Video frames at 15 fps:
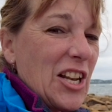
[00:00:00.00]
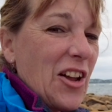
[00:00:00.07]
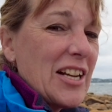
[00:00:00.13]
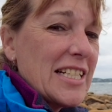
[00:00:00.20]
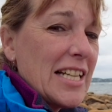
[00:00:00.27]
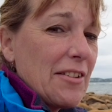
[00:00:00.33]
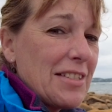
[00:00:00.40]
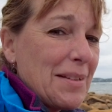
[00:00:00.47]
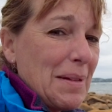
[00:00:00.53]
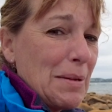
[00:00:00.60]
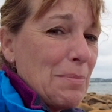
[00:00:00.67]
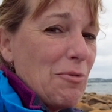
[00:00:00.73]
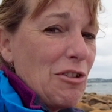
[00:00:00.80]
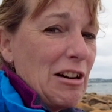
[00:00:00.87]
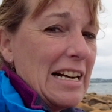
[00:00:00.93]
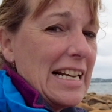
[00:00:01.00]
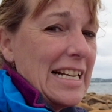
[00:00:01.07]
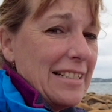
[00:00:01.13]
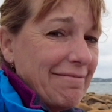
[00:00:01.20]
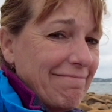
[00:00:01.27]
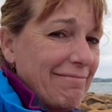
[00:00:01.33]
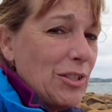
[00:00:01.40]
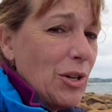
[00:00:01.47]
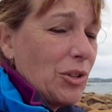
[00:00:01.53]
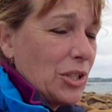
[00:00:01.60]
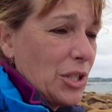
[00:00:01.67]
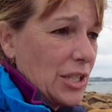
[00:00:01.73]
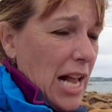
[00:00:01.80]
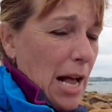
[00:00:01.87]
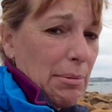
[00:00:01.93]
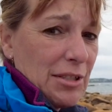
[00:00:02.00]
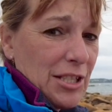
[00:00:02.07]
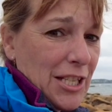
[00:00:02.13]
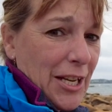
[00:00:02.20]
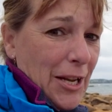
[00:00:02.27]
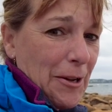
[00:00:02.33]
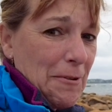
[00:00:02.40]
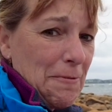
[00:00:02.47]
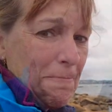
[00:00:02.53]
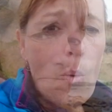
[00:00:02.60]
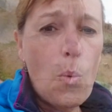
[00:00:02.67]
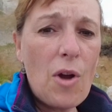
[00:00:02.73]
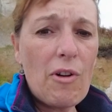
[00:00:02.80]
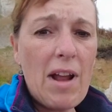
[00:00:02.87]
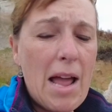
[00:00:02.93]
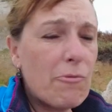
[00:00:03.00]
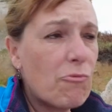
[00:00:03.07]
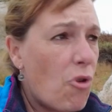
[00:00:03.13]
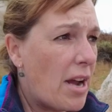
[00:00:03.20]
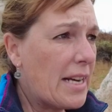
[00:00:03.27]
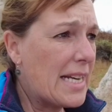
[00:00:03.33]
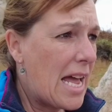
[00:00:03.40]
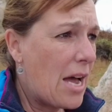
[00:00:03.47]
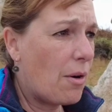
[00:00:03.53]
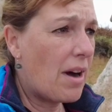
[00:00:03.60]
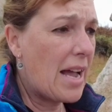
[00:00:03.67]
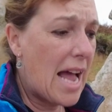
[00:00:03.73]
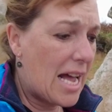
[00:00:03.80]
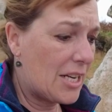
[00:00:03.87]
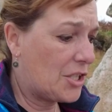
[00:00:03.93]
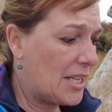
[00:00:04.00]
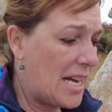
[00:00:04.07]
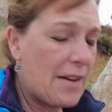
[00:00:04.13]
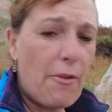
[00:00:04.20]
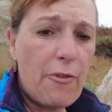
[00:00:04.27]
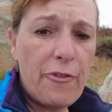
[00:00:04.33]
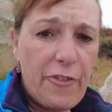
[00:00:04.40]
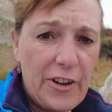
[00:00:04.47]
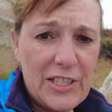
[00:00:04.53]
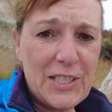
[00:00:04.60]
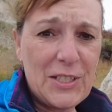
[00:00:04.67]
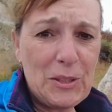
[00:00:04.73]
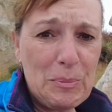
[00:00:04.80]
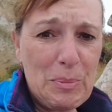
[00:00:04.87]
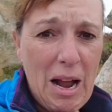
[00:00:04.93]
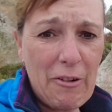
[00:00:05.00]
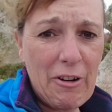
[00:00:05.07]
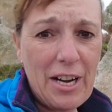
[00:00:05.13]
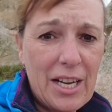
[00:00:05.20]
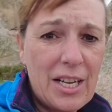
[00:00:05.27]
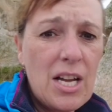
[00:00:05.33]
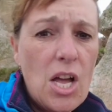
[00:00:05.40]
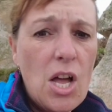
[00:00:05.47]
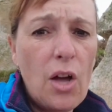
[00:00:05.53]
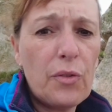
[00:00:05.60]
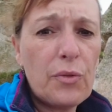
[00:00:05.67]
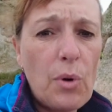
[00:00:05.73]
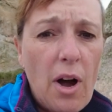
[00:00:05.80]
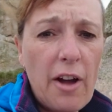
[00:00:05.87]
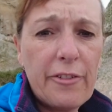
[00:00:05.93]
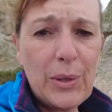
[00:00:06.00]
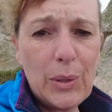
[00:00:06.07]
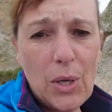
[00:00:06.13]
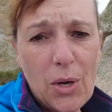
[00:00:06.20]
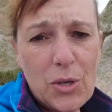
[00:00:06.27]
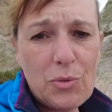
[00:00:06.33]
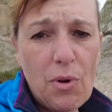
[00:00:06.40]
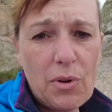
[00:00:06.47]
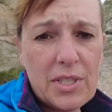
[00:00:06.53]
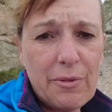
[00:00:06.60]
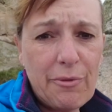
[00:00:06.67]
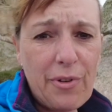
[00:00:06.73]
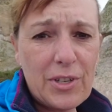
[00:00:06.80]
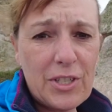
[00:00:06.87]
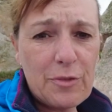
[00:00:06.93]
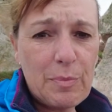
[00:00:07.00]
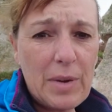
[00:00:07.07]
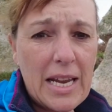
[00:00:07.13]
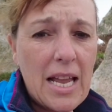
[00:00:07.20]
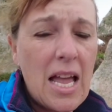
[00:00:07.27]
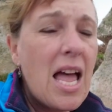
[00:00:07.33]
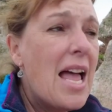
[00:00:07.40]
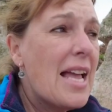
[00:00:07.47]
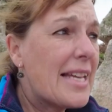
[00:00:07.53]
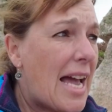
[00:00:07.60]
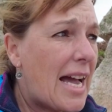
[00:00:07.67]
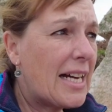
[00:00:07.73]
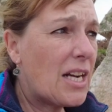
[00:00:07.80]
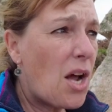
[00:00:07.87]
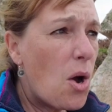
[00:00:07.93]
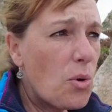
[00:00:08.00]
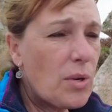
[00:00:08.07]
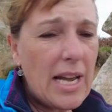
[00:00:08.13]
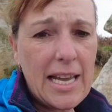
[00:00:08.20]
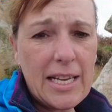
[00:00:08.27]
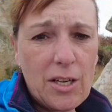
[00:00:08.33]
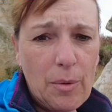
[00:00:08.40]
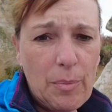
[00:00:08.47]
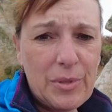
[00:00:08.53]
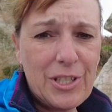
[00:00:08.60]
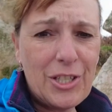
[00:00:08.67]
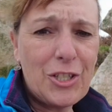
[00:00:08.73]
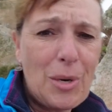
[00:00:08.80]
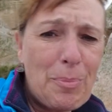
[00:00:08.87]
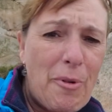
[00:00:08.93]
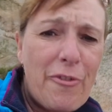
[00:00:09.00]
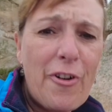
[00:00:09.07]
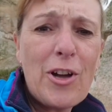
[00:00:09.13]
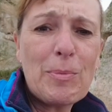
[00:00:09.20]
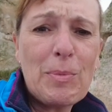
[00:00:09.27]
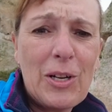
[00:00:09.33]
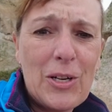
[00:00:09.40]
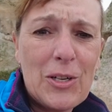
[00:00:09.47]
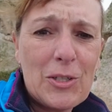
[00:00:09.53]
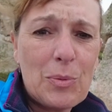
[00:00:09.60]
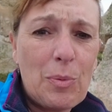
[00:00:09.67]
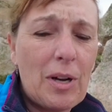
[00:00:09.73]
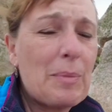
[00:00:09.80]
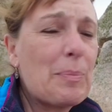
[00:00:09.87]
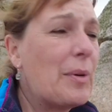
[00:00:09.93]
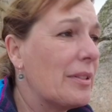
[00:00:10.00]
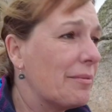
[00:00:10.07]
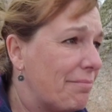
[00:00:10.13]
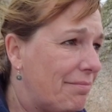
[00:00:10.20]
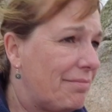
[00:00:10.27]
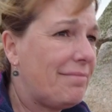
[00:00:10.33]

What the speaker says: you're likely to have something really not good happen to you. Where I am right now, I actually have a physical barrier of quite a few large rocks in front of me. Getting an okay composition. I preferred my last one, but